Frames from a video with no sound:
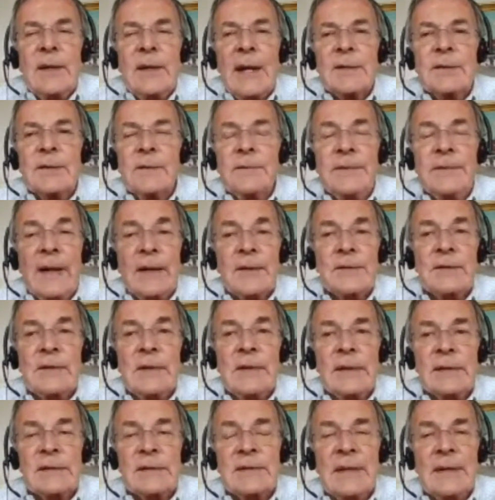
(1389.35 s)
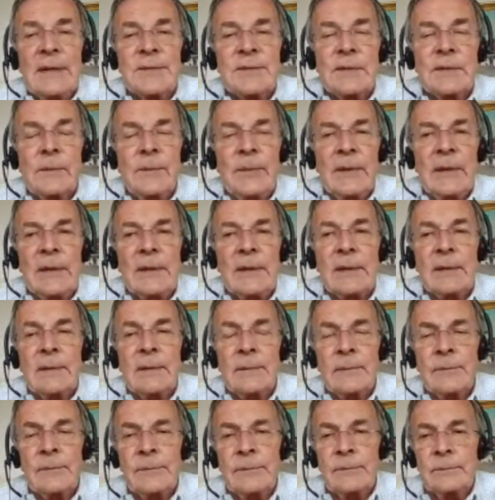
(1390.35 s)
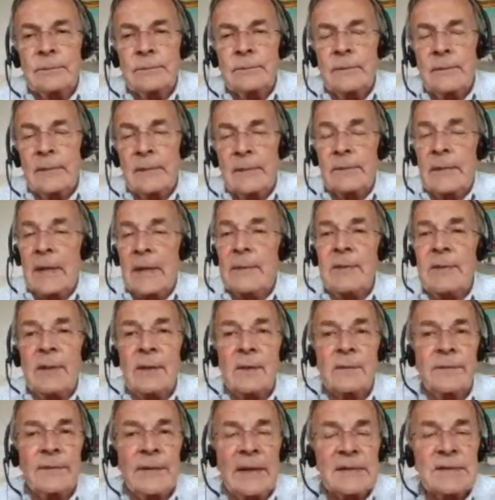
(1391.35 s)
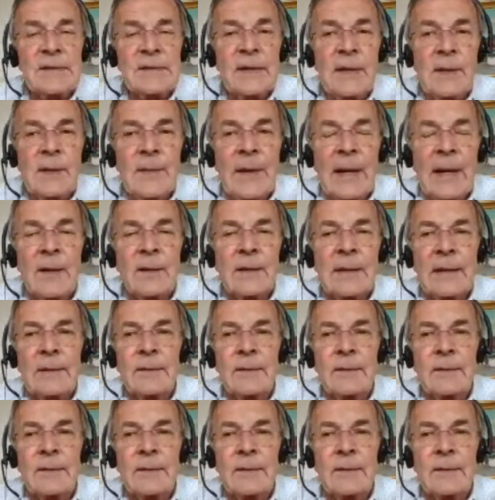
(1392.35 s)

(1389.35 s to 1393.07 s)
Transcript: Dr. Fauci seems to be, maybe they're phasing him out.